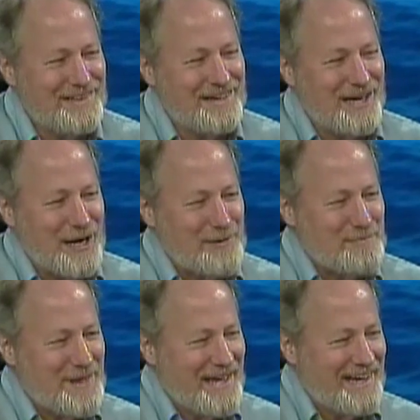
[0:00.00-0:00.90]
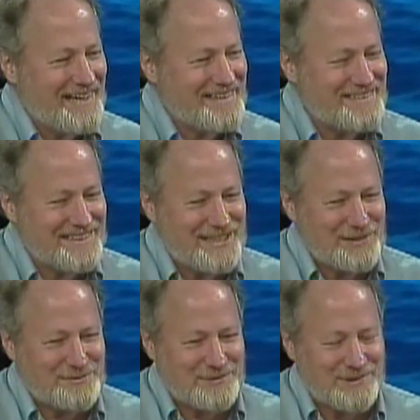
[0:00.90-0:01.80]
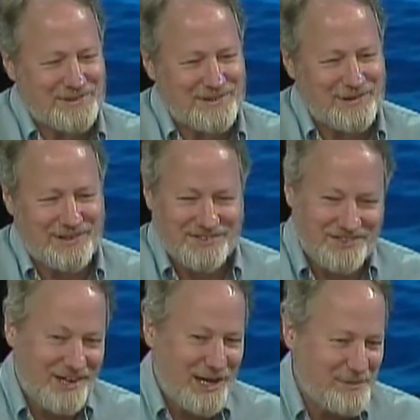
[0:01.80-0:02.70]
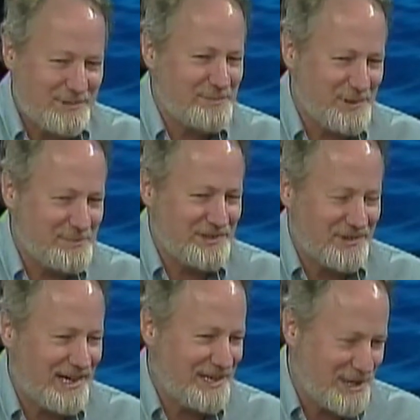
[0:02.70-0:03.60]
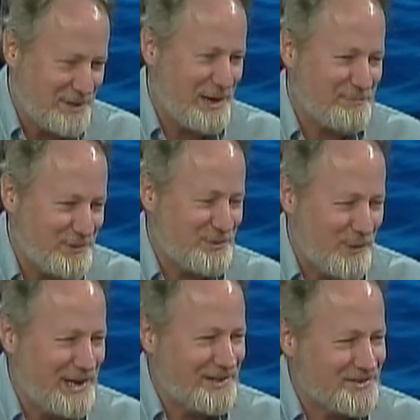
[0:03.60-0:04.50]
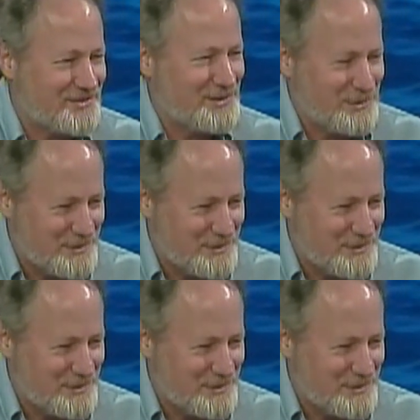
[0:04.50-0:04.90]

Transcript: And for the longest time, people have been trying to come up with ways to